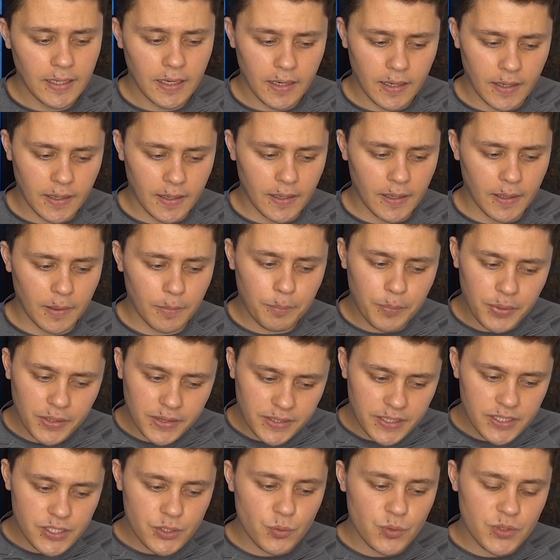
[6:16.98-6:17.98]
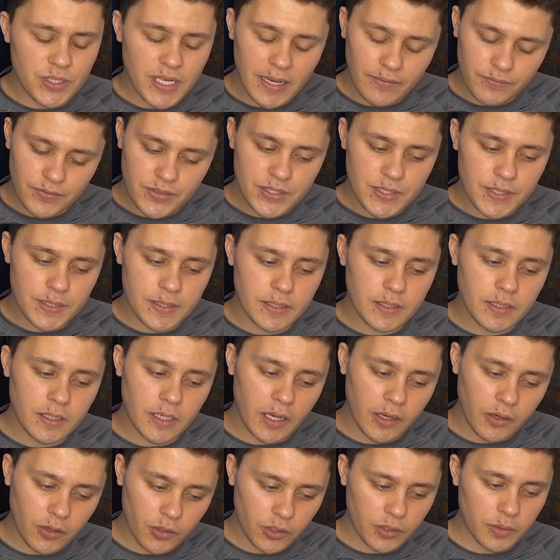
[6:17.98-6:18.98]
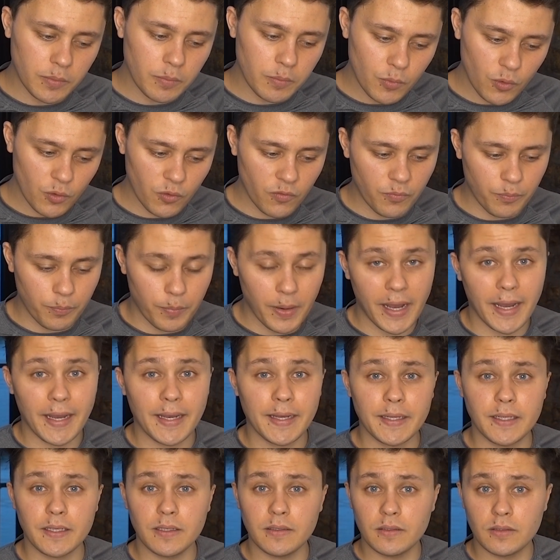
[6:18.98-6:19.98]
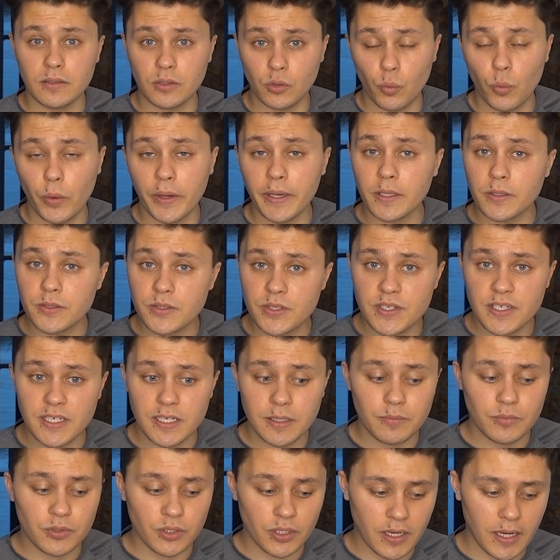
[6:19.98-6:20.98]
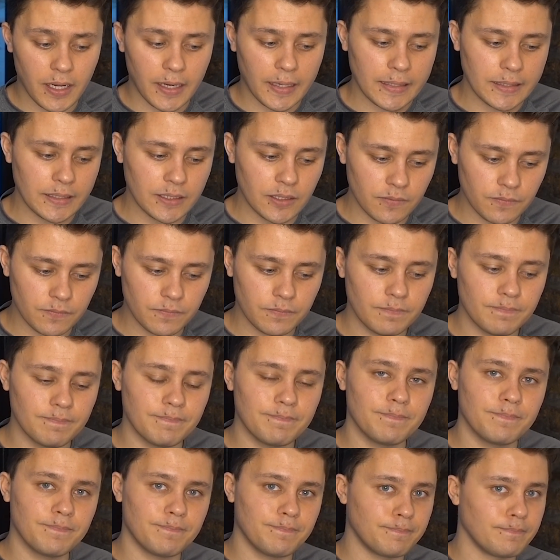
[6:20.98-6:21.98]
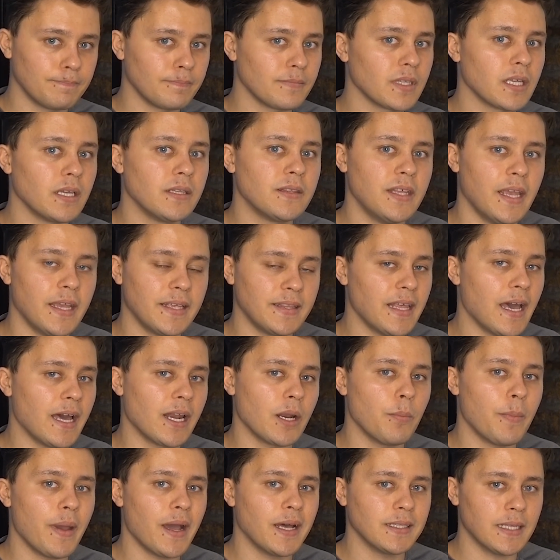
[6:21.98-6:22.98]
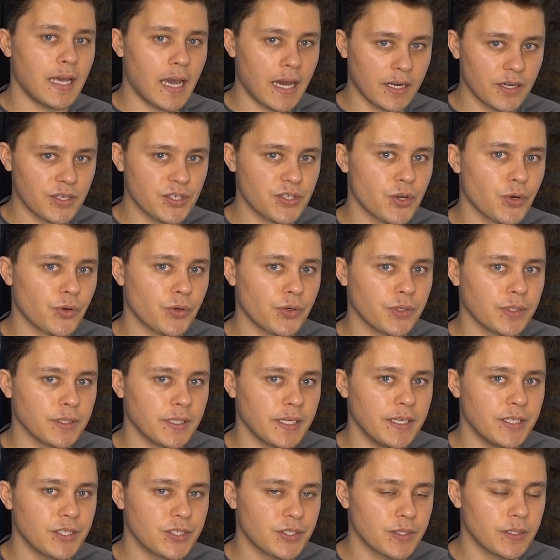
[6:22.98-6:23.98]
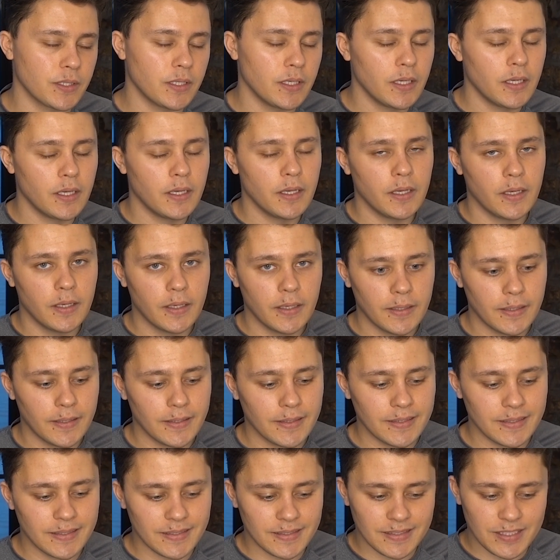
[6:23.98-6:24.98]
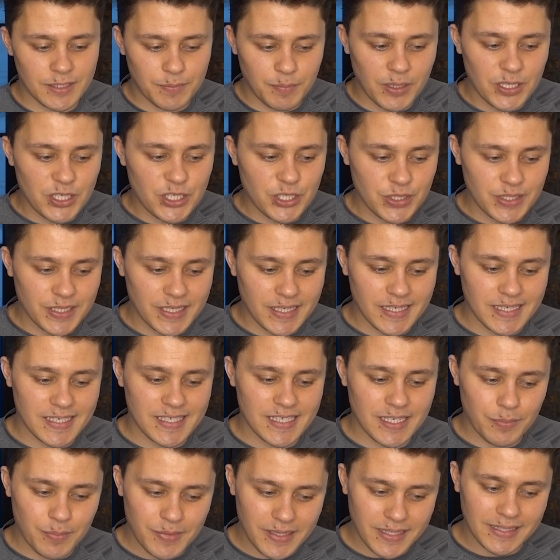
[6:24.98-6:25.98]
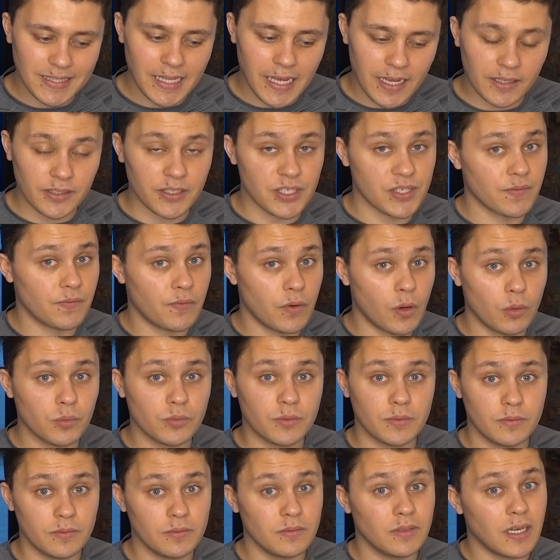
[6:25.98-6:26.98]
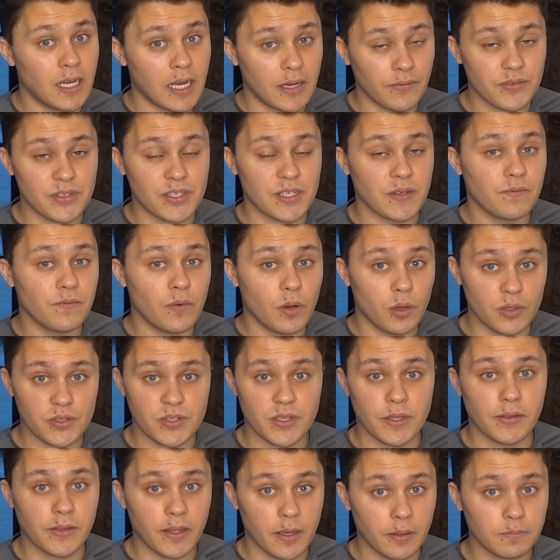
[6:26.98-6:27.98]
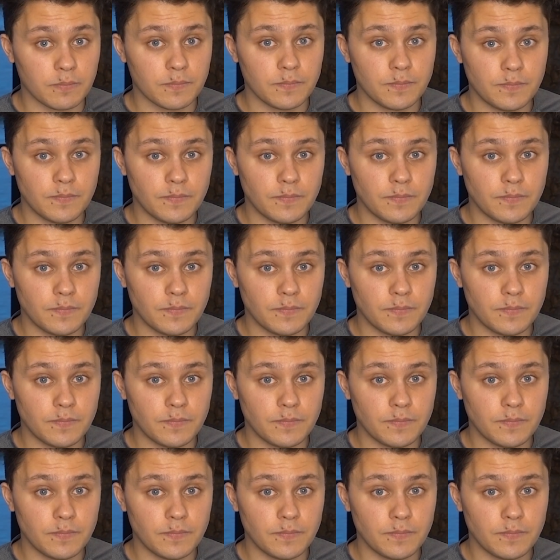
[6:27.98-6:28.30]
Uh, but this was obviously a good move by the whale team to kind of take that amount out of circulation, especially because I mean a lot of this fault obviously falls on them.